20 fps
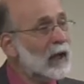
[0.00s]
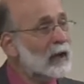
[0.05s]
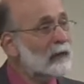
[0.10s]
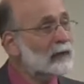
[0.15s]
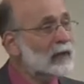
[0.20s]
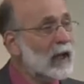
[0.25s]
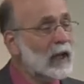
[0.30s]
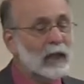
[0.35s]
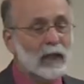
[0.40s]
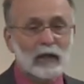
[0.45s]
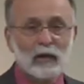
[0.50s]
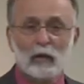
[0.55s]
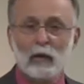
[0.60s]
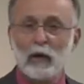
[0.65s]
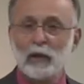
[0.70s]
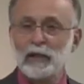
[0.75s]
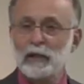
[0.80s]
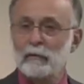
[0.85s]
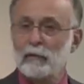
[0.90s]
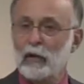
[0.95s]
I've taken the
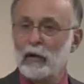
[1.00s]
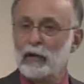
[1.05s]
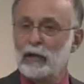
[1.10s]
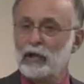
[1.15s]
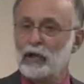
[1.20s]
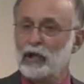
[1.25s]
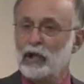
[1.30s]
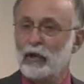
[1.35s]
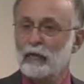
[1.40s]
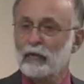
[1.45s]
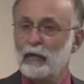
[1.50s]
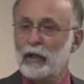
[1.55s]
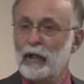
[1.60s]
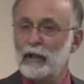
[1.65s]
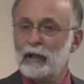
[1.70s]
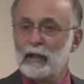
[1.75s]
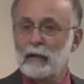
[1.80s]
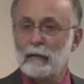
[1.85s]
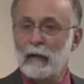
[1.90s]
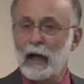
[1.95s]
Rosenberg children
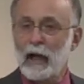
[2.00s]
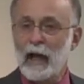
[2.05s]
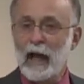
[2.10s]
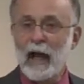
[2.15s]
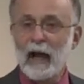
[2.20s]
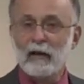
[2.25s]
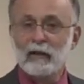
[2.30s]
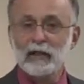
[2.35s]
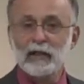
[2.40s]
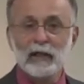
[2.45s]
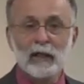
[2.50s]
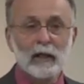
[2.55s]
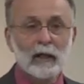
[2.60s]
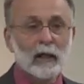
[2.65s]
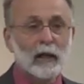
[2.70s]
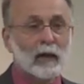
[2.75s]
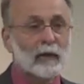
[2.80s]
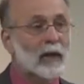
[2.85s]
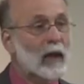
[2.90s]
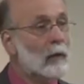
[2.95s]
into my house,
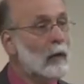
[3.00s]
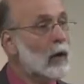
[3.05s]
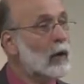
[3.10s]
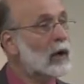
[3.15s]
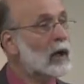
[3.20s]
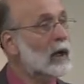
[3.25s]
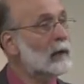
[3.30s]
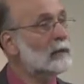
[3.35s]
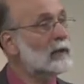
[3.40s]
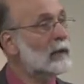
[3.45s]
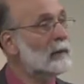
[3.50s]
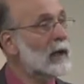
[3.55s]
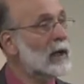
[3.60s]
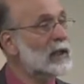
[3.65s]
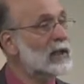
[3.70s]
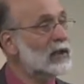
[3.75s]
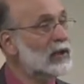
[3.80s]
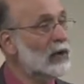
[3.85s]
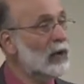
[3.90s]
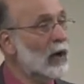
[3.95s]
they won't come to my
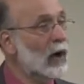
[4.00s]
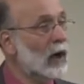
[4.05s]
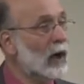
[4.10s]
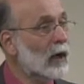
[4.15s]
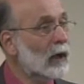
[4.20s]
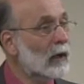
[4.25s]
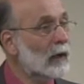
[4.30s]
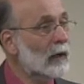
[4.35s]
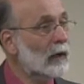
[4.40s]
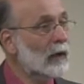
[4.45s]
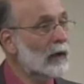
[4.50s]
store.